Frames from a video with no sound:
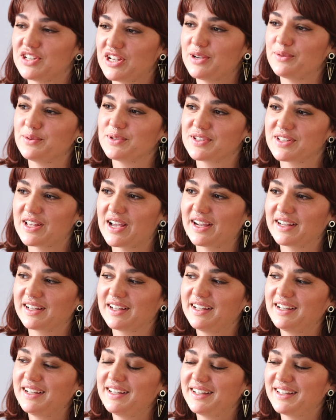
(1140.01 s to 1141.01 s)
He was like,
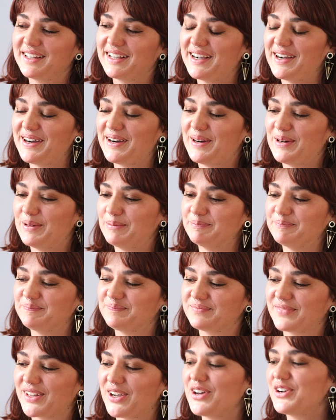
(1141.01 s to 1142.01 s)
I
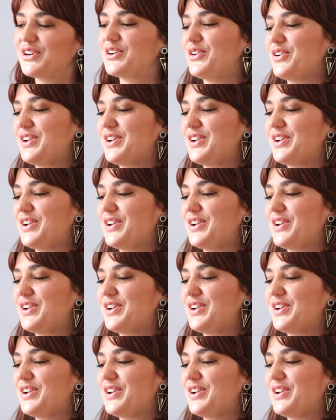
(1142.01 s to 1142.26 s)
don't know,